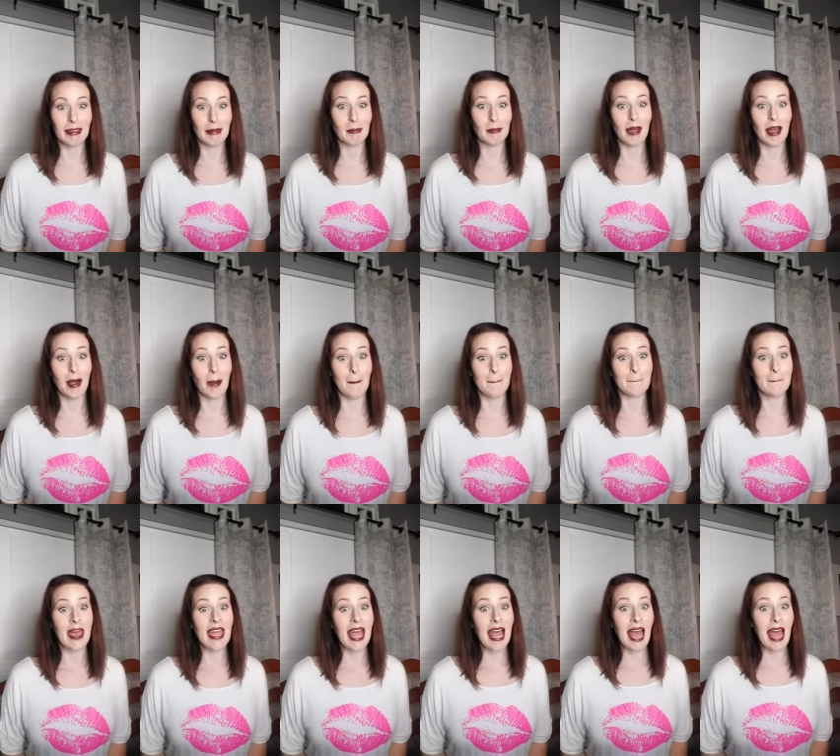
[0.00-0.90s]
Well,
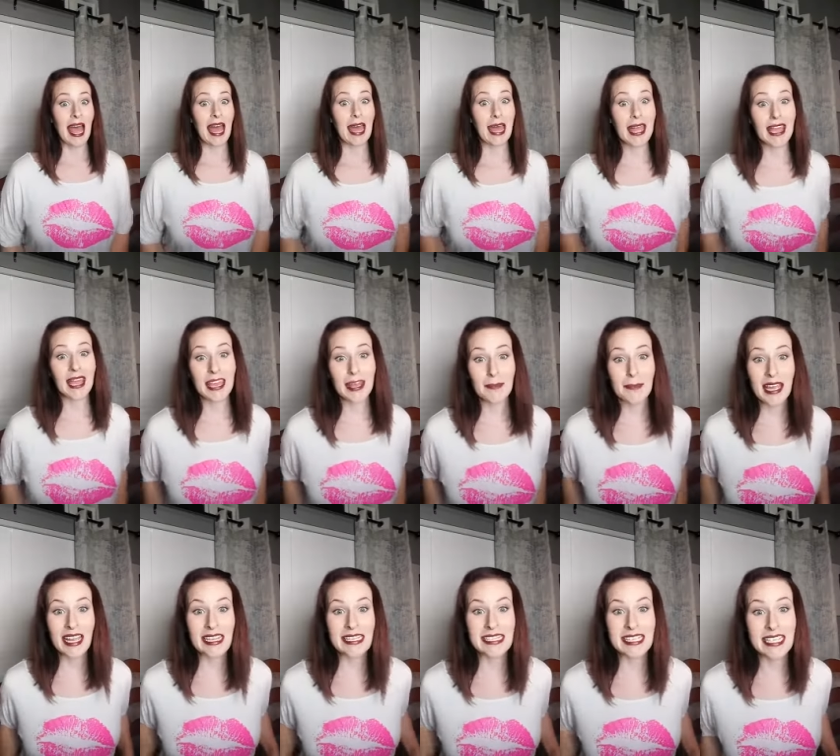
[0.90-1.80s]
I am
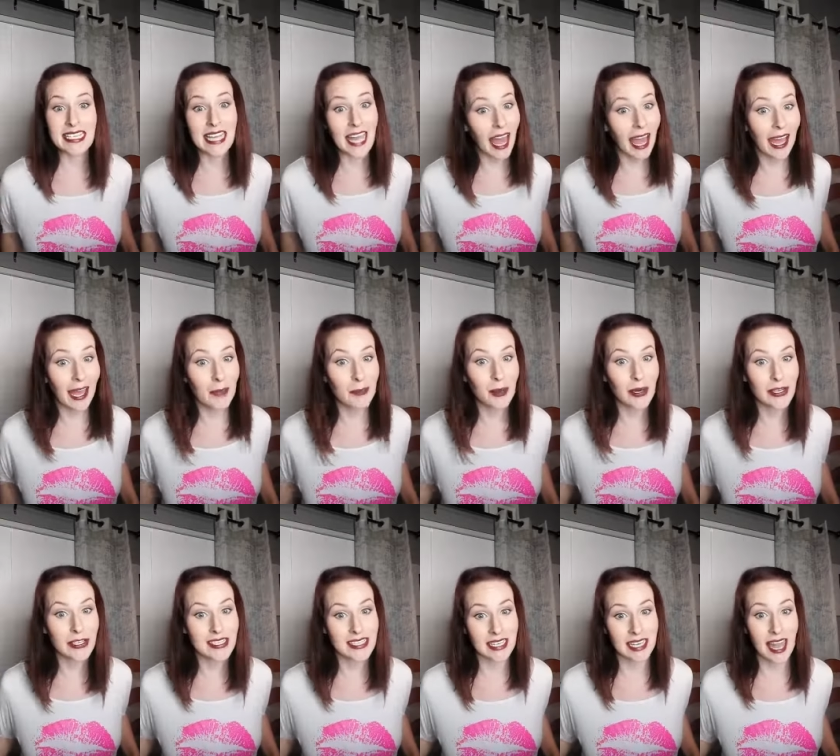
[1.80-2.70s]
a DI
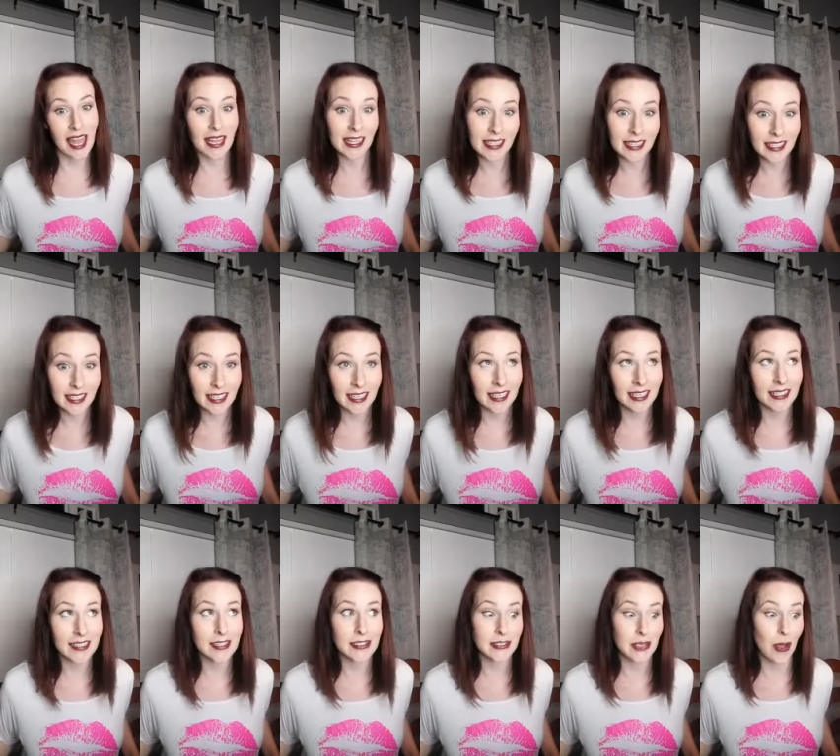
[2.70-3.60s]
personality,
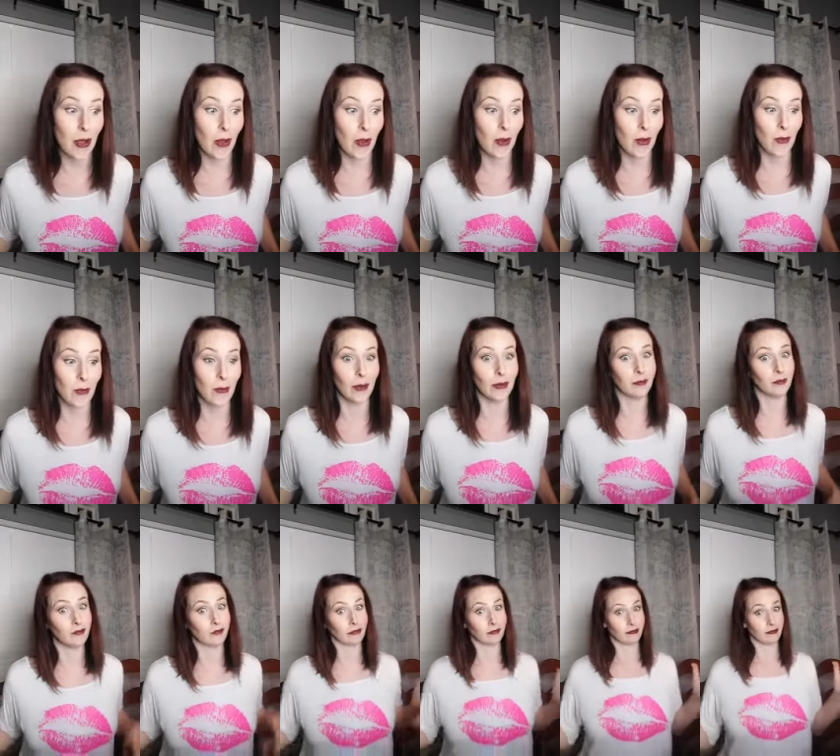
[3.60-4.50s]
so
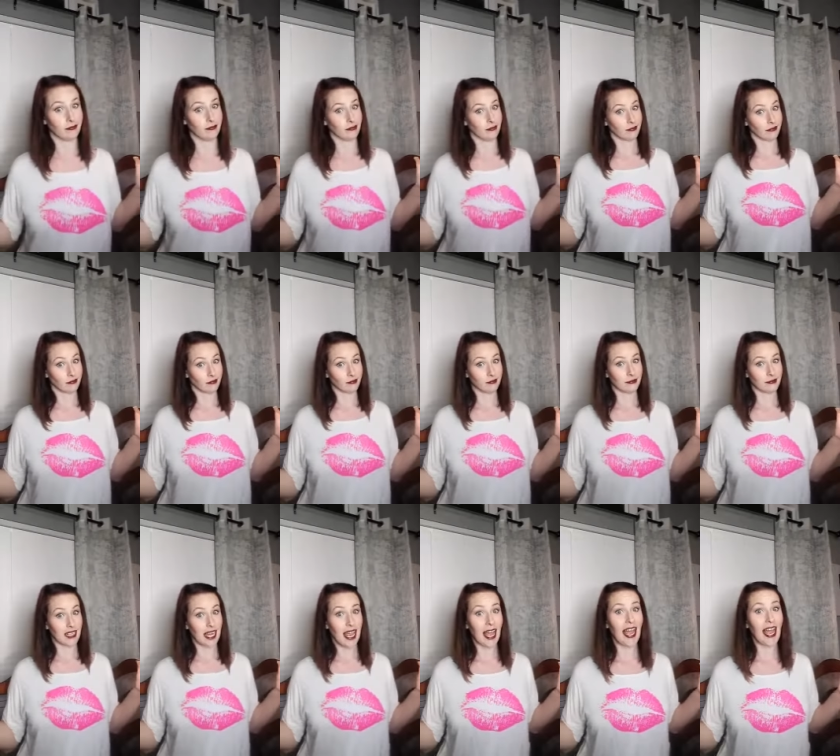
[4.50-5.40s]

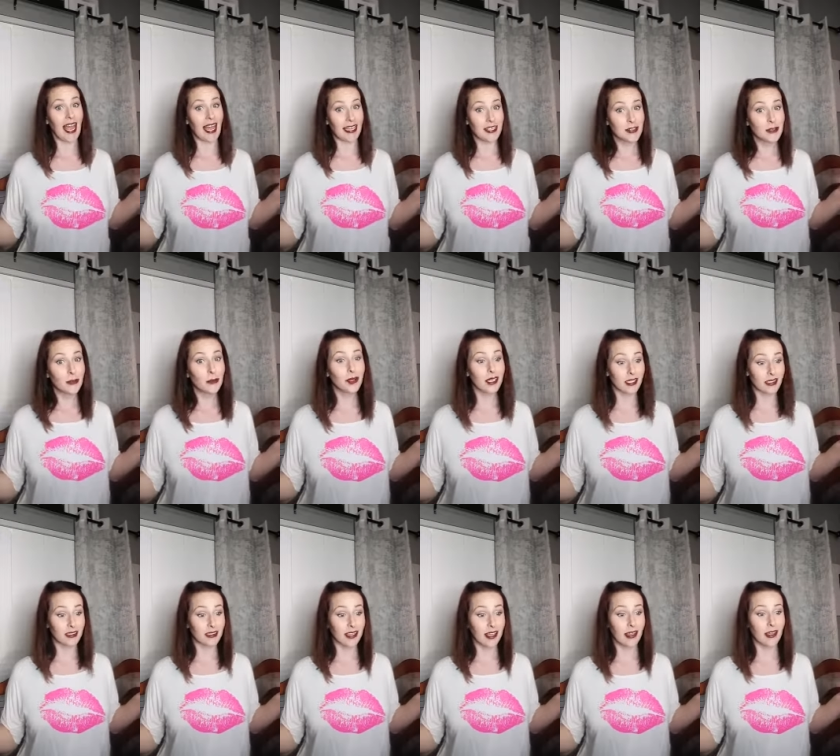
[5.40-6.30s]
I had to
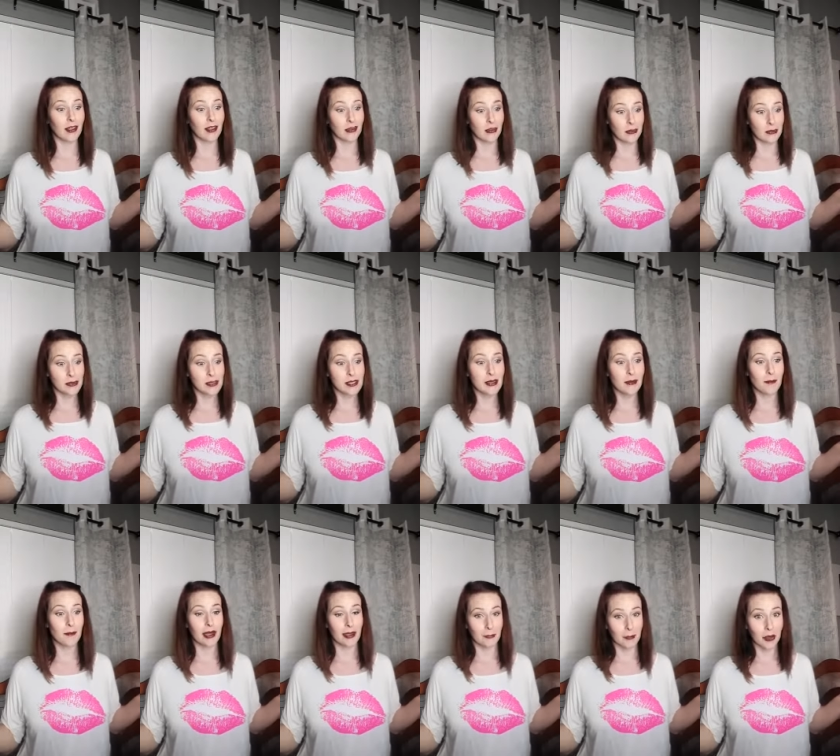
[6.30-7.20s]
really use
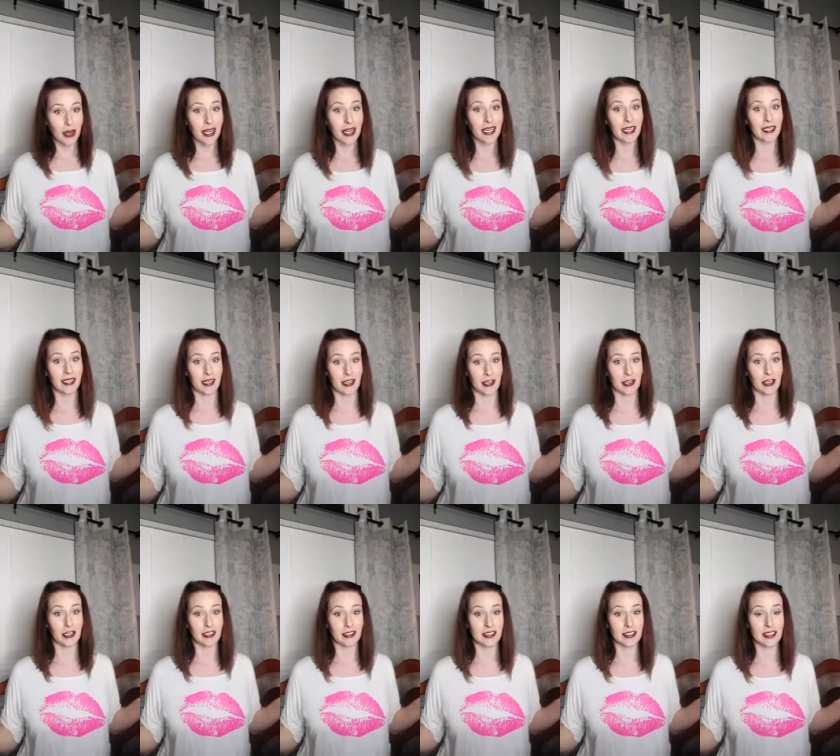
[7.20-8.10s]
my brain
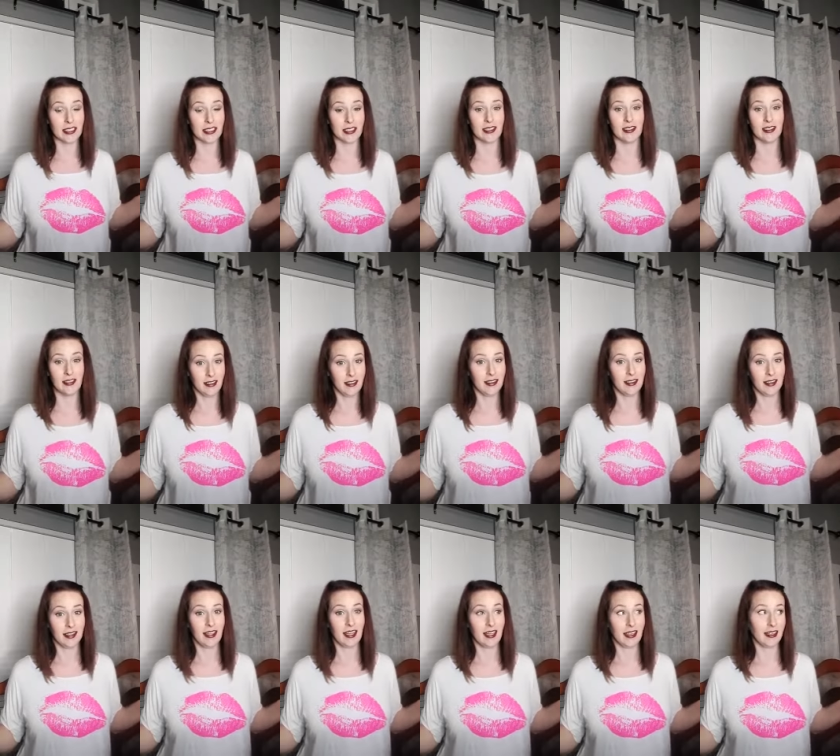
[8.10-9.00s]
here
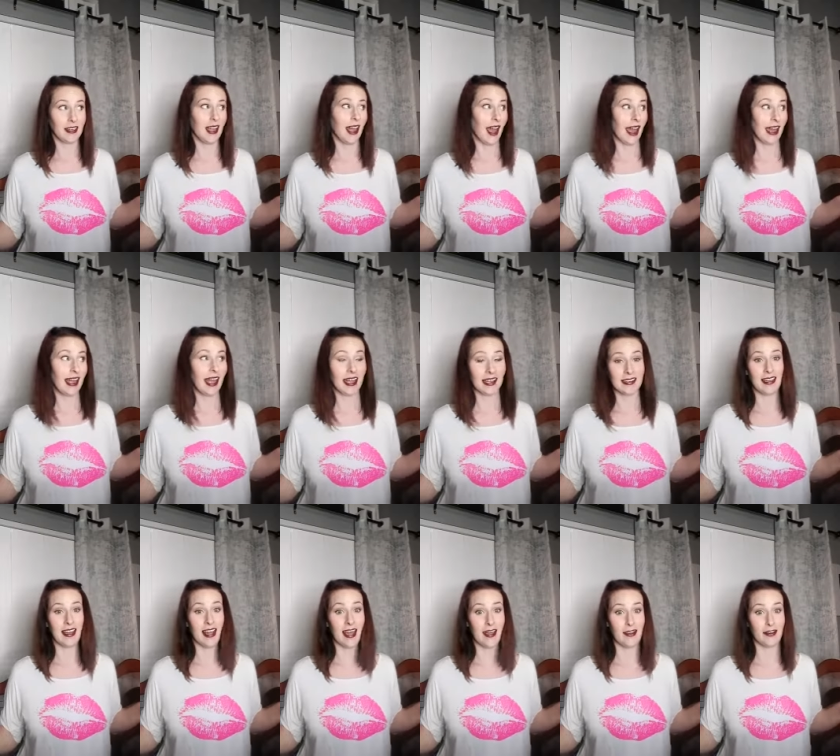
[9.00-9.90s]
and I had to
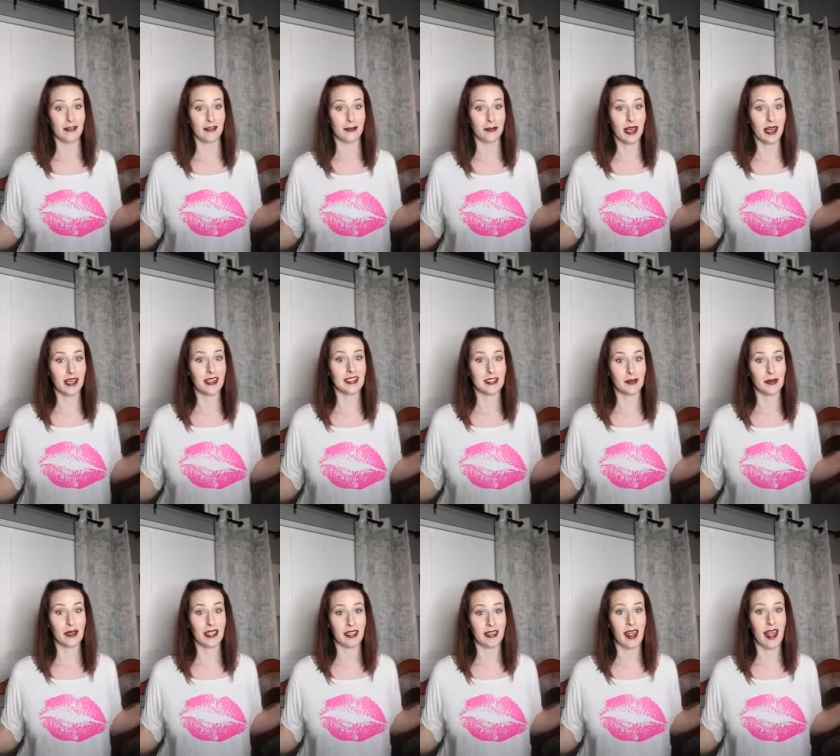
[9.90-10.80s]
have my
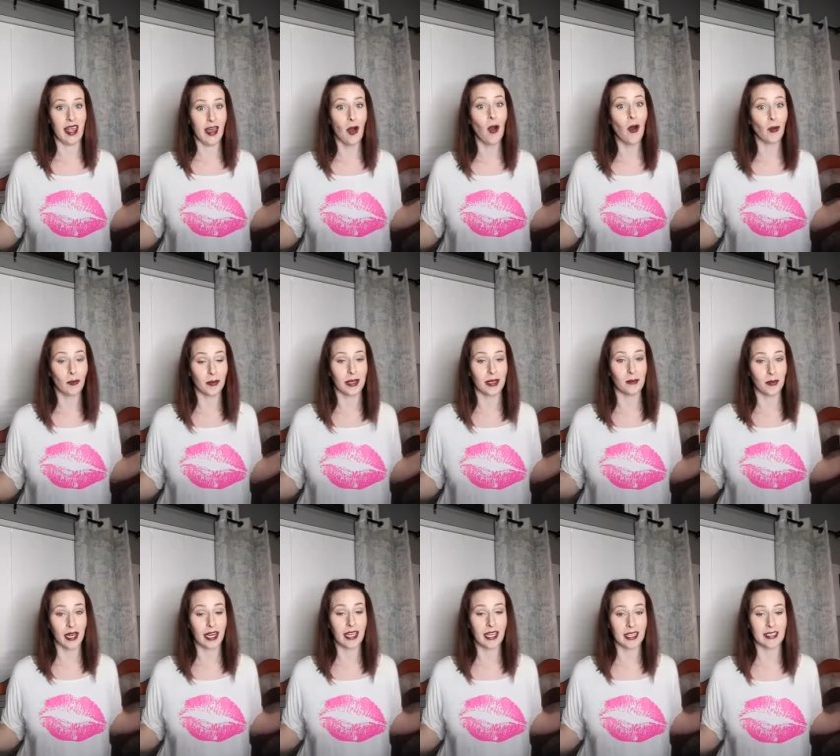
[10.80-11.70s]
husband help me
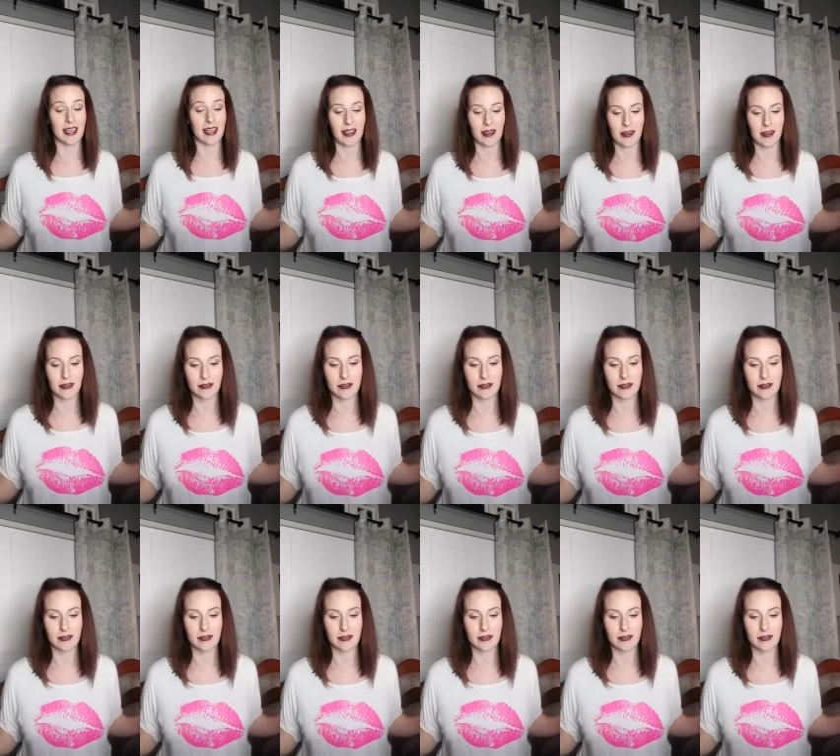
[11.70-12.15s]
break it down.